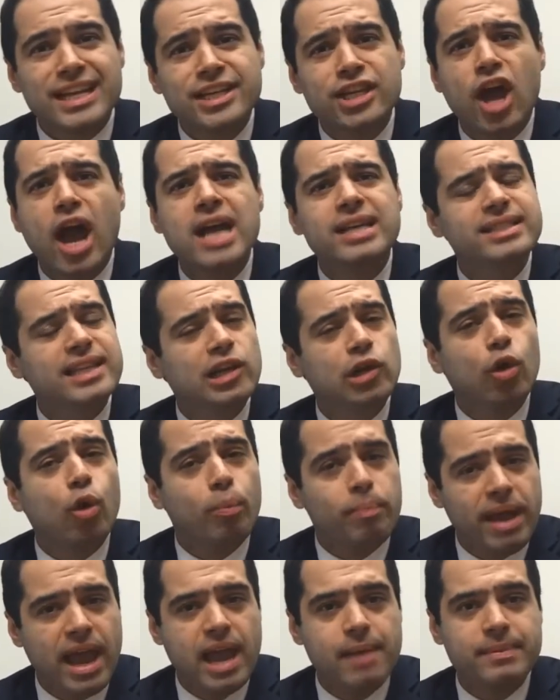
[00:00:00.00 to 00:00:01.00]
nice and
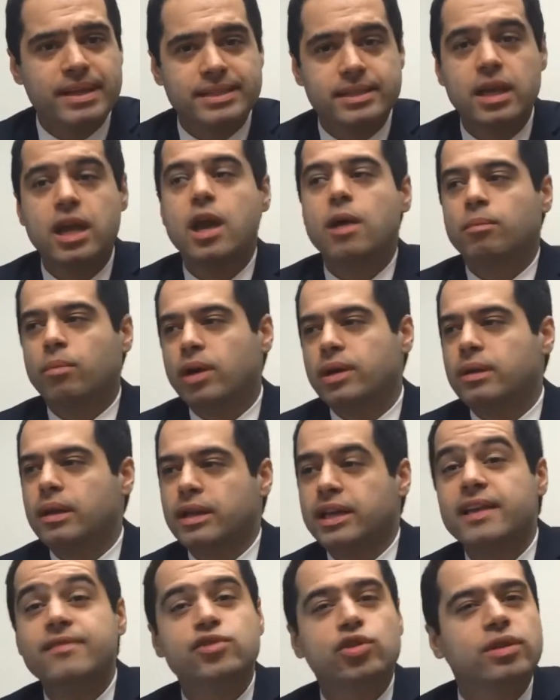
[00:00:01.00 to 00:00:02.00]
low payments,
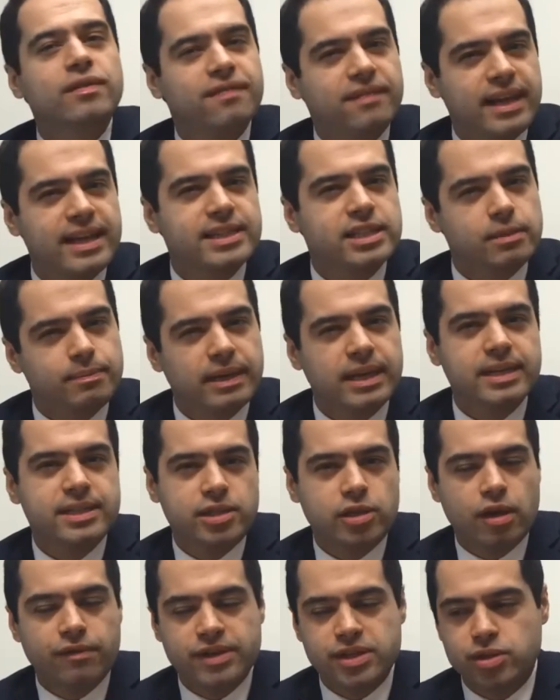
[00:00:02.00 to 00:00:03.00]
but gives you the
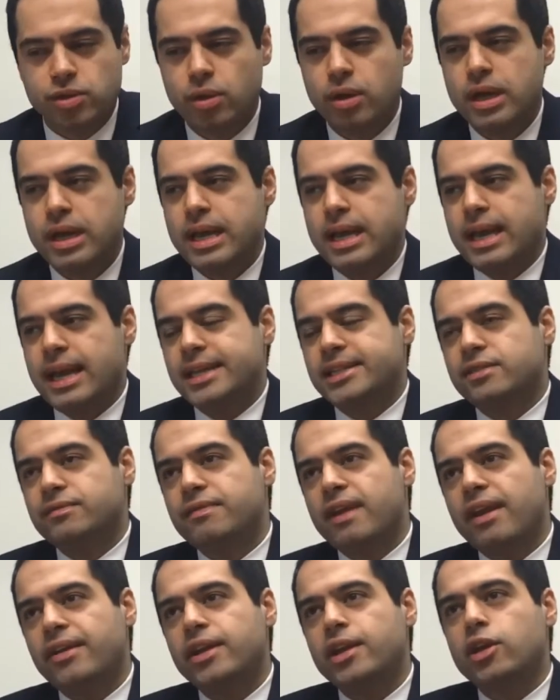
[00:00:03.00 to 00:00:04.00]
flexibility of it. So it's
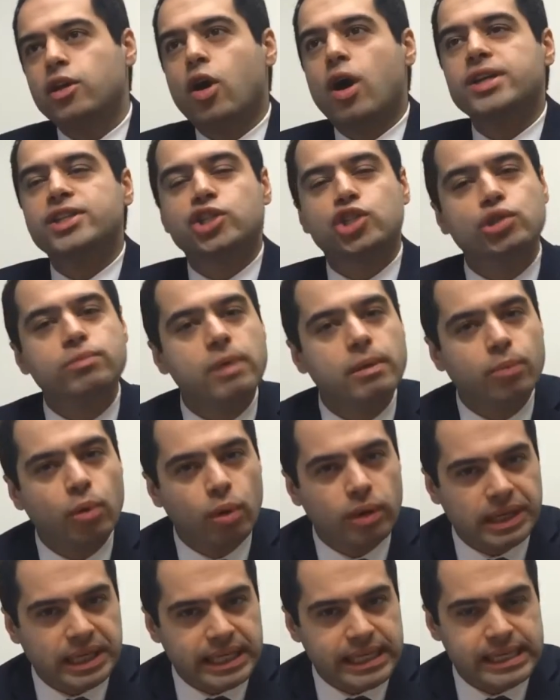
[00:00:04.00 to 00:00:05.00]
very
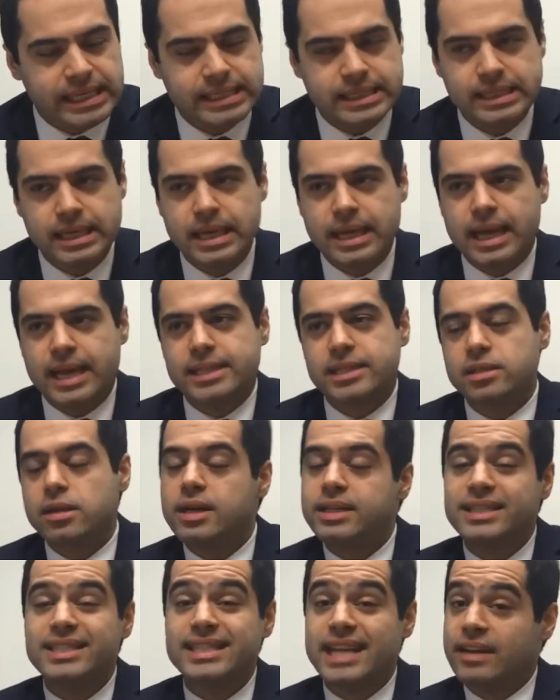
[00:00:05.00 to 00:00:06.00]
customable lease. It's
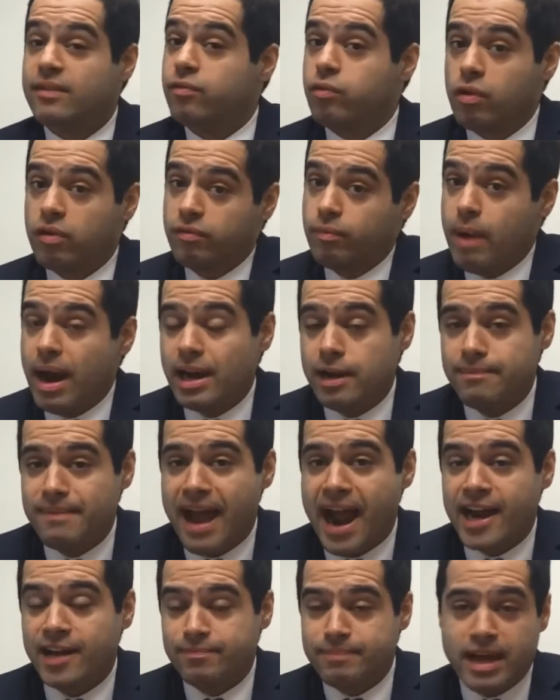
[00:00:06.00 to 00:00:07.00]
not set forth by the
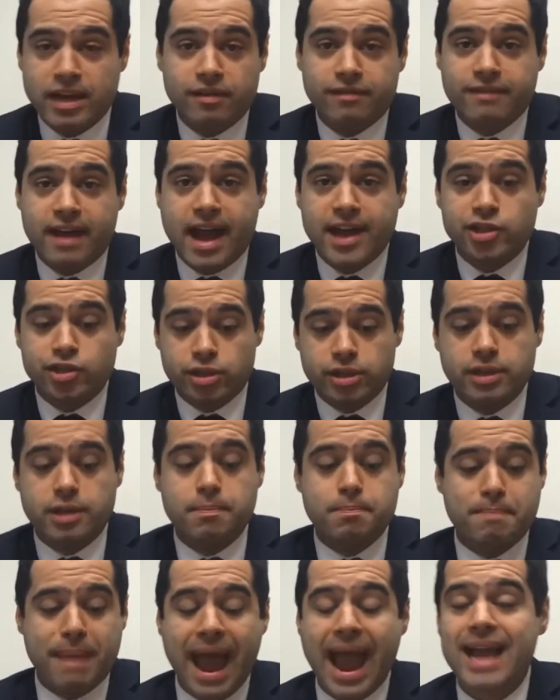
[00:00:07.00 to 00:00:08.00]
manufacturer. The
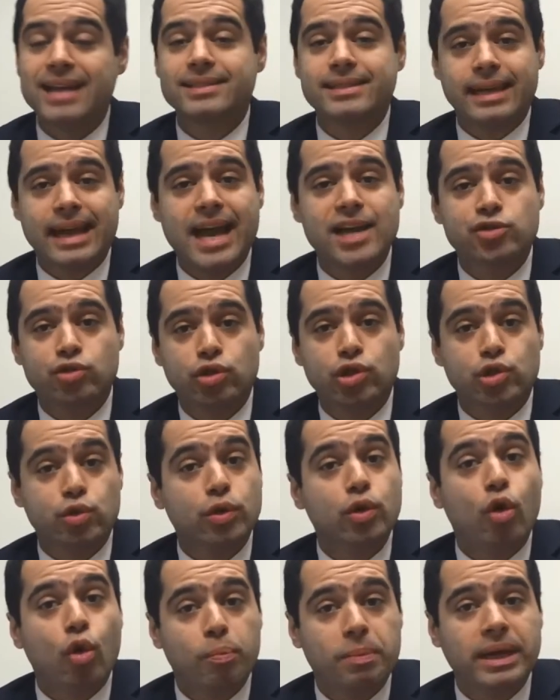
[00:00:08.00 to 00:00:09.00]
banks that actually
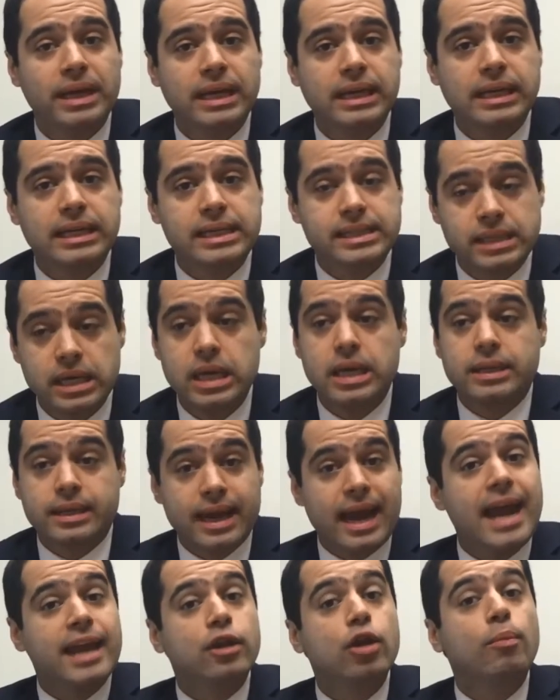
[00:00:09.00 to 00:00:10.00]
do an open-ended lease,
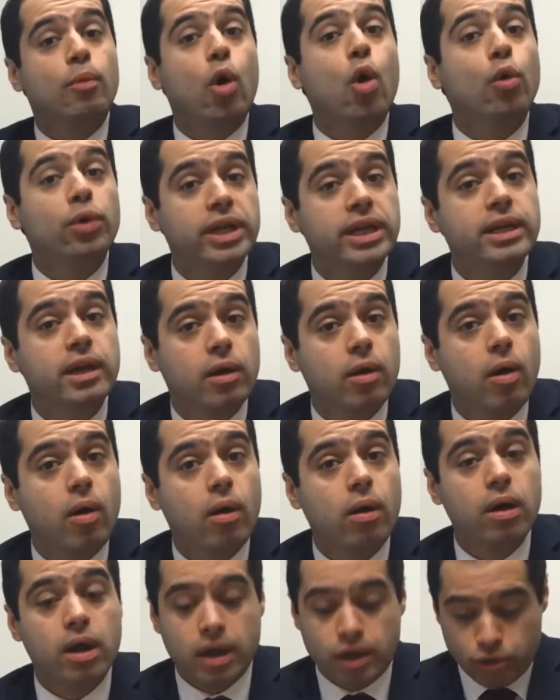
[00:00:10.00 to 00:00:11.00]
they end up owning the
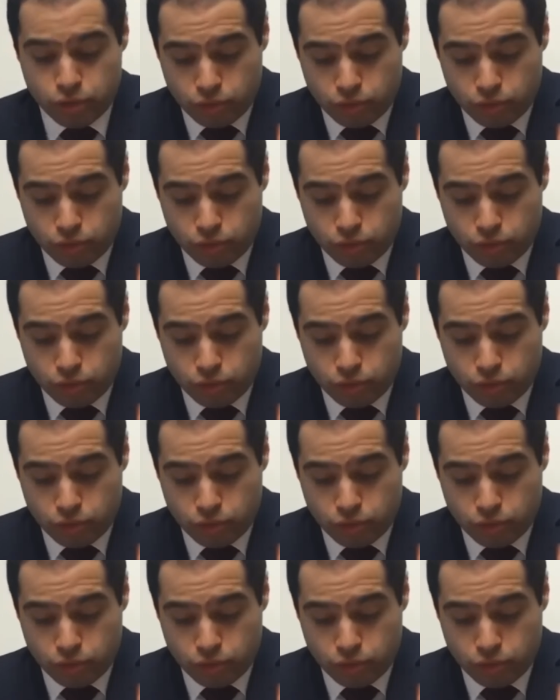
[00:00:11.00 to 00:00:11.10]
car